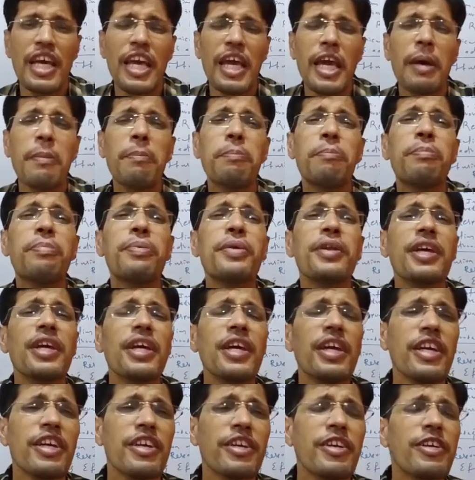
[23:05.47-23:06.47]
every
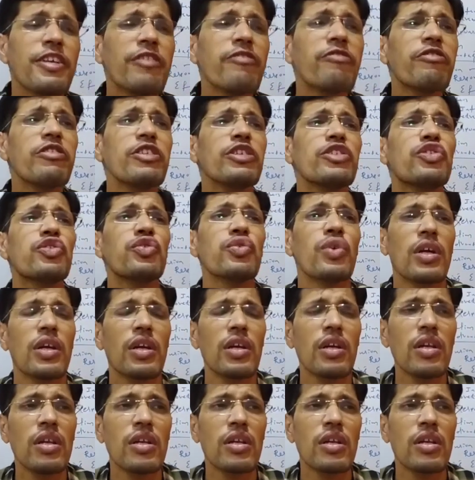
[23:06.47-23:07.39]
individual